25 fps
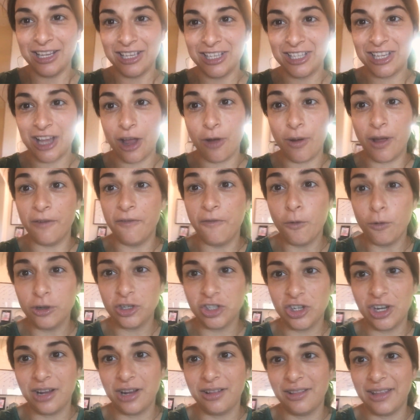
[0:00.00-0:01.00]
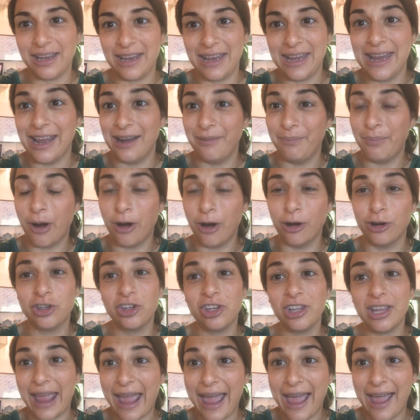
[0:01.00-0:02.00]
So unfortunately, he had
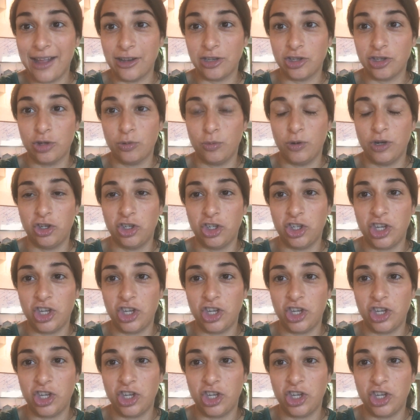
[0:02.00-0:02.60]
partially hatched when